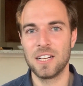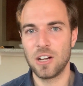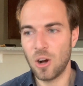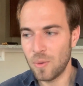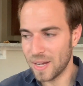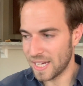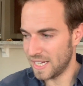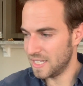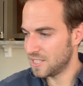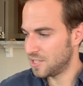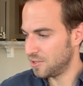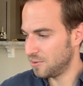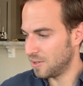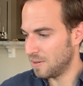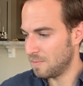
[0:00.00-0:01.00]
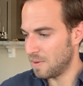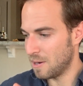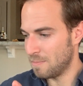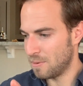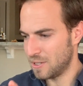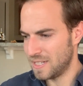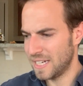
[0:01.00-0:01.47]
going into a, a
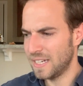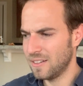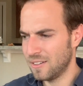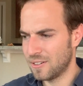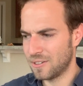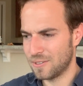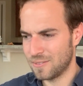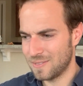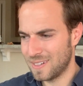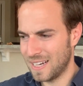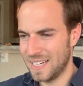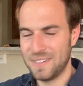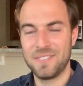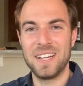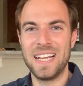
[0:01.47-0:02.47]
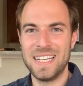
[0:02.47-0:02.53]
particular kind of